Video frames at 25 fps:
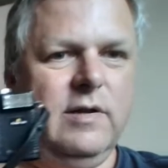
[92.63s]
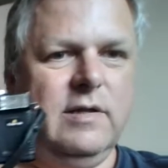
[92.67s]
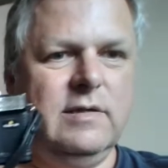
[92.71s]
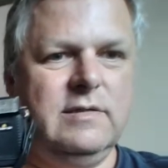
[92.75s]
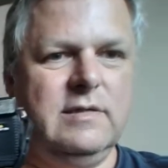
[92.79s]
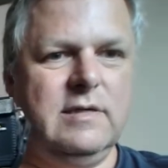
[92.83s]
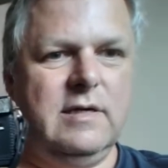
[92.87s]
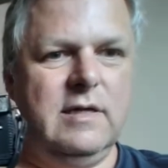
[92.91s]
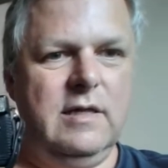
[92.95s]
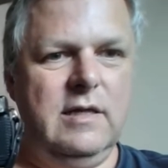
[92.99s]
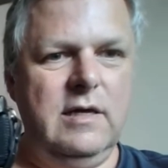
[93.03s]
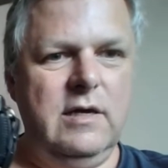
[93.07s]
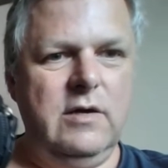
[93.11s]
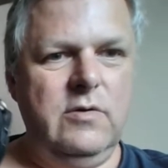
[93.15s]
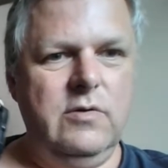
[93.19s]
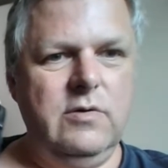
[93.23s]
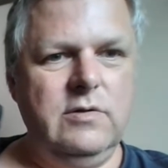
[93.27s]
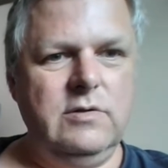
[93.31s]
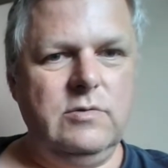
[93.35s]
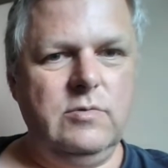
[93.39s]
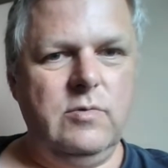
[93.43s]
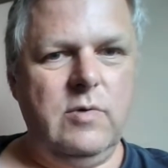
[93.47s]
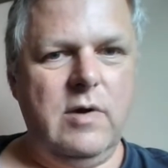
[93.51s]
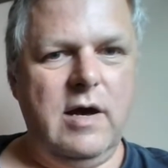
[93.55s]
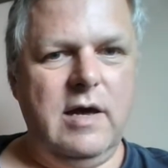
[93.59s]
it's clear,
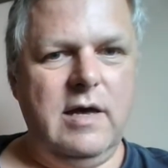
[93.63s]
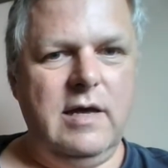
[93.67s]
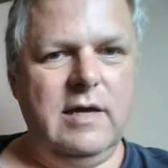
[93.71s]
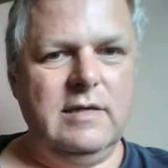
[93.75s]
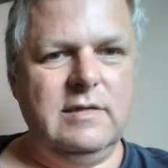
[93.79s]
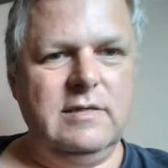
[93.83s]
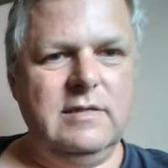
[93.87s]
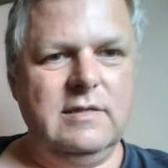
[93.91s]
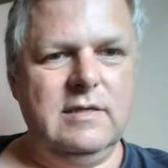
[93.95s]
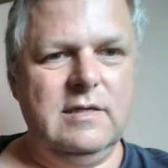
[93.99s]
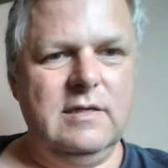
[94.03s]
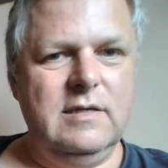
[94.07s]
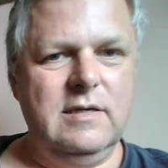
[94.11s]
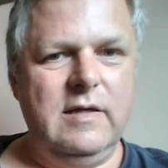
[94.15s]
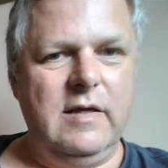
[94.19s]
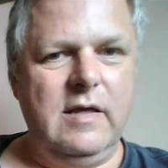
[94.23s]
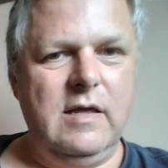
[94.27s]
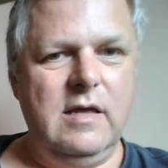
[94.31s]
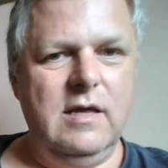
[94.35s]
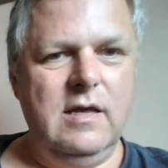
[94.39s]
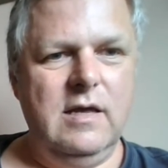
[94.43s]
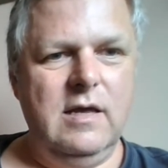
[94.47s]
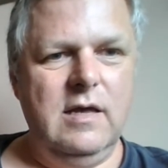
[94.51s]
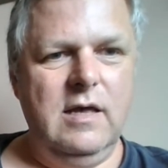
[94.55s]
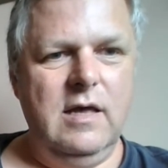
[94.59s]
it's right.
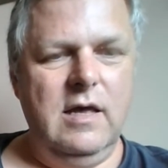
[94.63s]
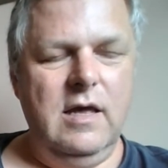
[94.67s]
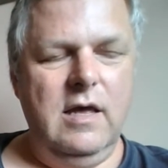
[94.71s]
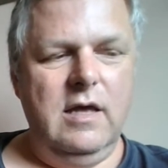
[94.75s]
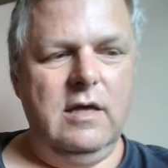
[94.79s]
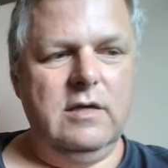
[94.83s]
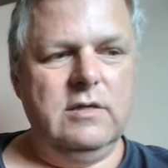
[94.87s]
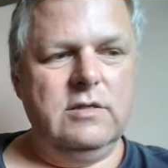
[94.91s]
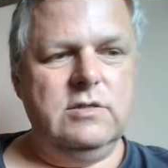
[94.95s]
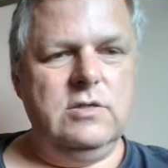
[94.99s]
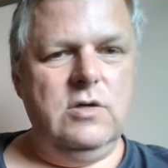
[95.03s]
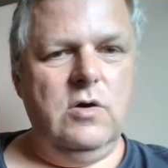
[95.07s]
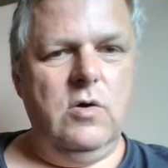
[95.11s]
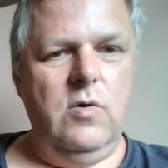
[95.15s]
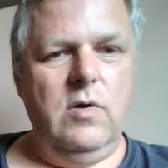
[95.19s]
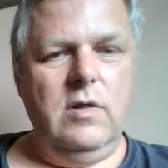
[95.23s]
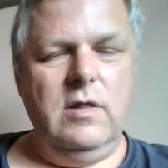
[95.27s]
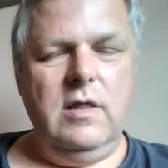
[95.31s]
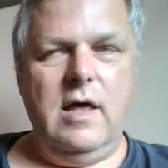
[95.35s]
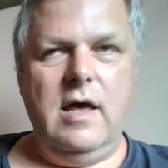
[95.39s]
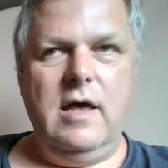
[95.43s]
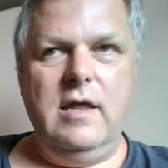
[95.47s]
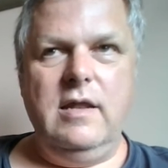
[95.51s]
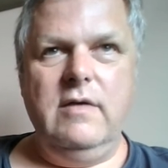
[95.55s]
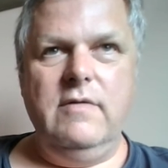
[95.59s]
So a
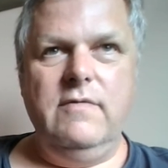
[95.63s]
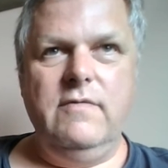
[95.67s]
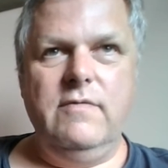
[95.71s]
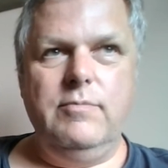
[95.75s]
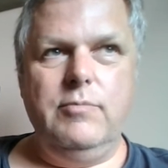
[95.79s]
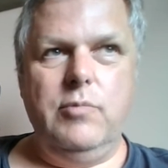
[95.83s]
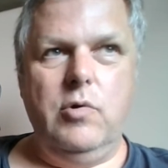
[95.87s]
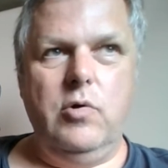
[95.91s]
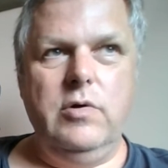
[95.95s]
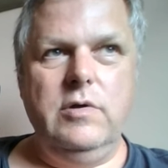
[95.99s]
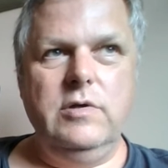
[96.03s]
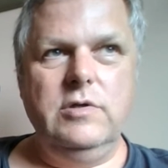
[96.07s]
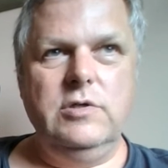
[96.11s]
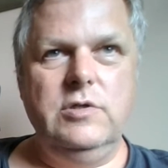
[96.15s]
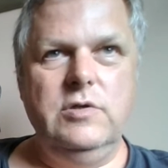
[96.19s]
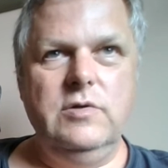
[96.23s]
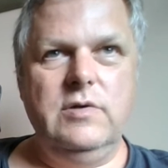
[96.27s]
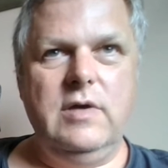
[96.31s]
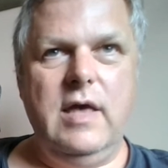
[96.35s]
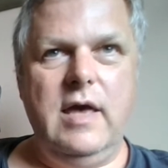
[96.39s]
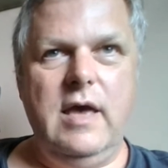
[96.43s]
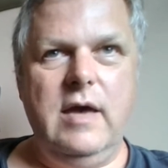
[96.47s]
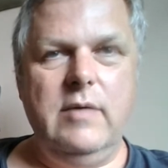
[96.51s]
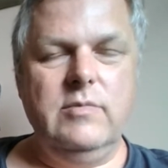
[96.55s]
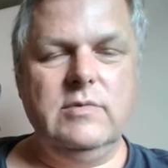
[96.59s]
lot of point-and-shoot
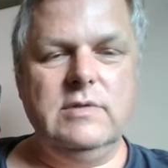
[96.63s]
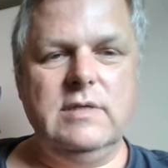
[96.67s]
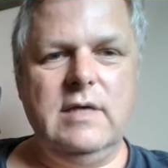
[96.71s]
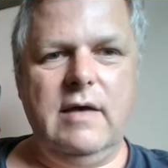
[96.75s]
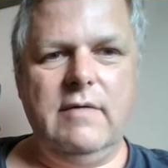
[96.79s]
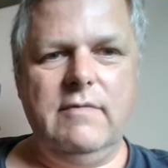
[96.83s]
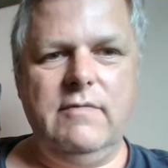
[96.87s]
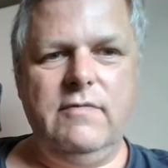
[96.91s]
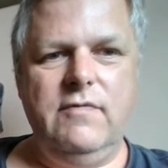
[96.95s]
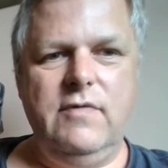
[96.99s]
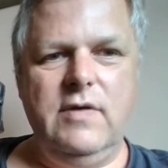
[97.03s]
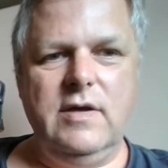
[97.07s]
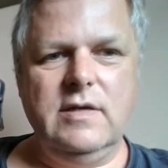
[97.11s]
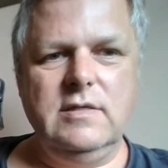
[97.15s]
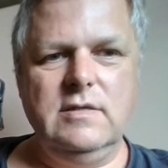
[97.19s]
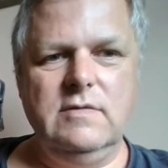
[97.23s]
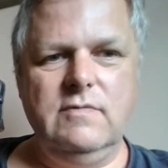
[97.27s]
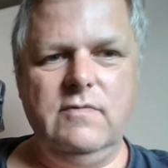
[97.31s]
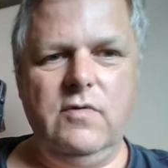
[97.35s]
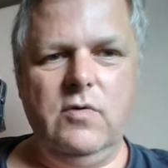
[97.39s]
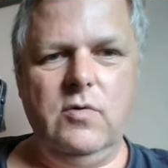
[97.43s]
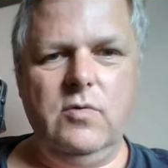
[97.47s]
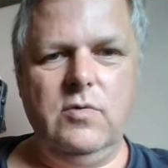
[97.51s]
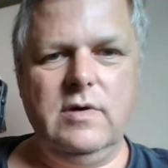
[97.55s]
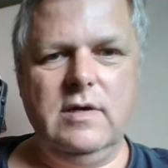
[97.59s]
cameras have fixed
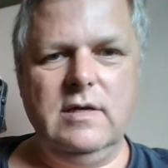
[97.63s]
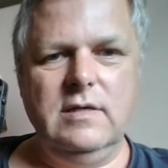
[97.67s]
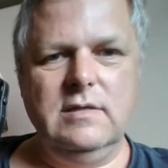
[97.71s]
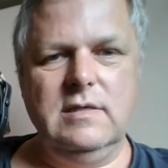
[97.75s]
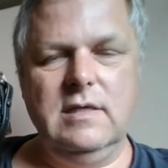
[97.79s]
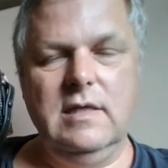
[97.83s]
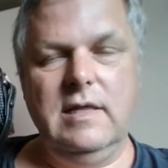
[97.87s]
focus.